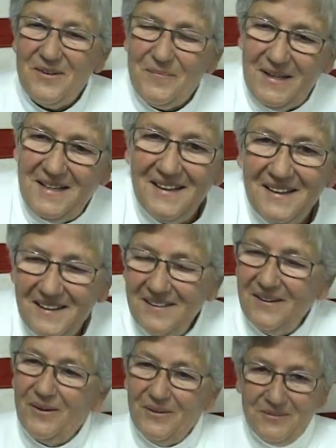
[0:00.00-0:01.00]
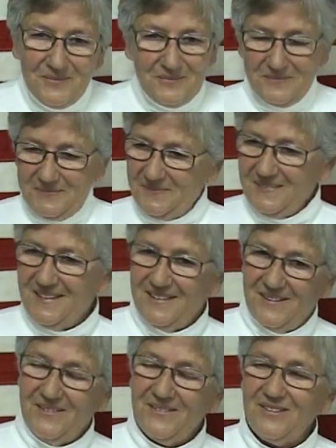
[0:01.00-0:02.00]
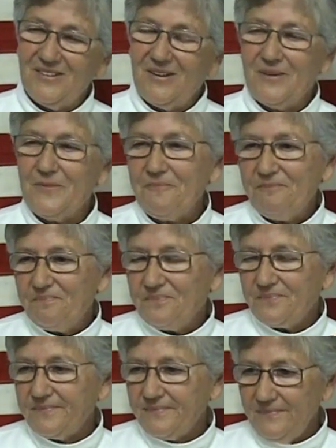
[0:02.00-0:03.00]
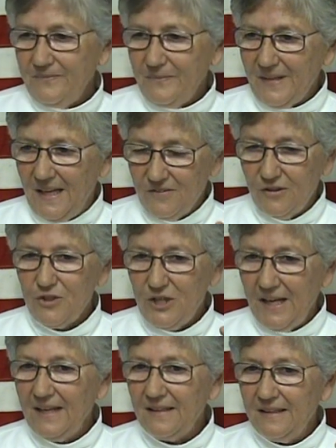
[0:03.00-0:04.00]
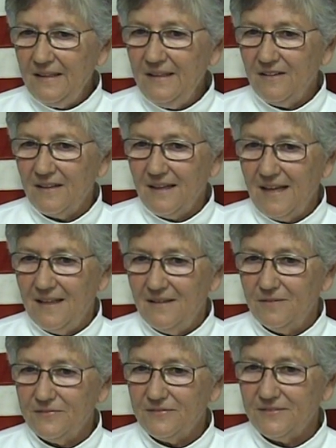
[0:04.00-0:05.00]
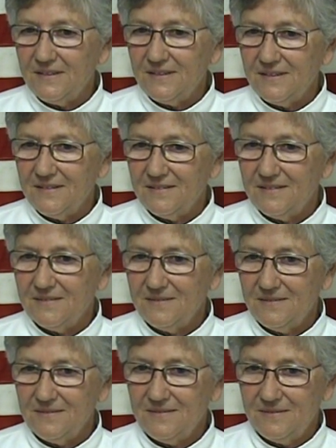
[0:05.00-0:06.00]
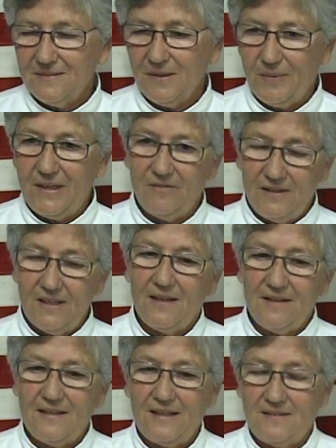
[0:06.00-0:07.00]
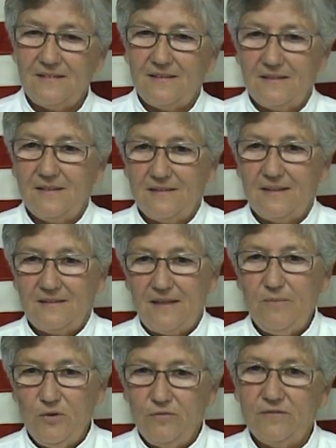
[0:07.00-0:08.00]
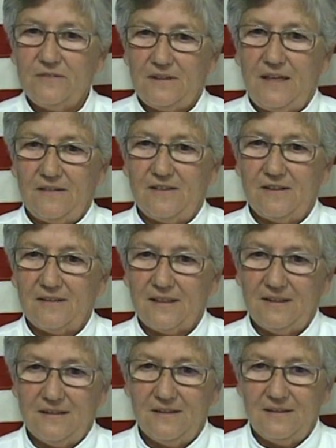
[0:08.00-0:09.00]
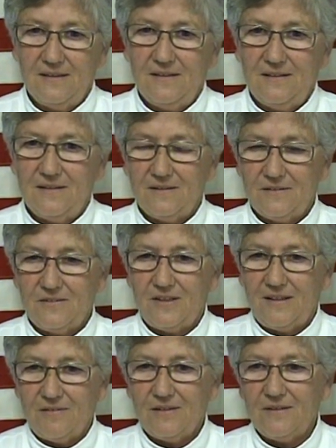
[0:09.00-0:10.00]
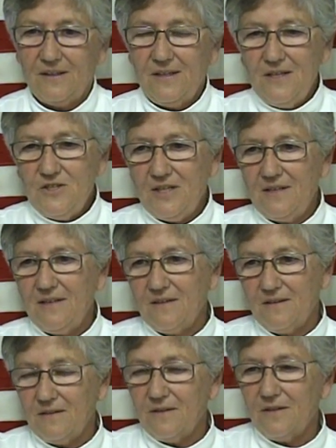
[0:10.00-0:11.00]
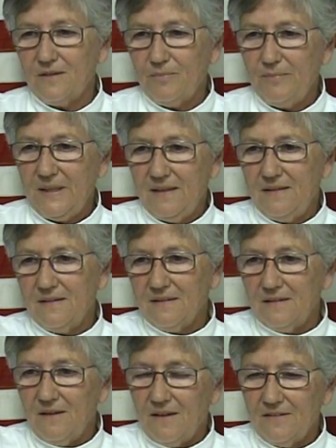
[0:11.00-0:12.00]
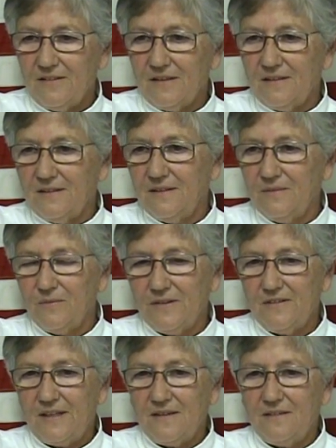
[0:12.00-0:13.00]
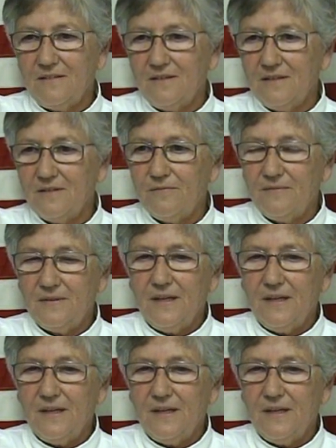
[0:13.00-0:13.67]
but no you know so and so she had an easy life uh, comparatively other that that they moved constantly you know and she never sure. she her her big uh, loss and uh, was that the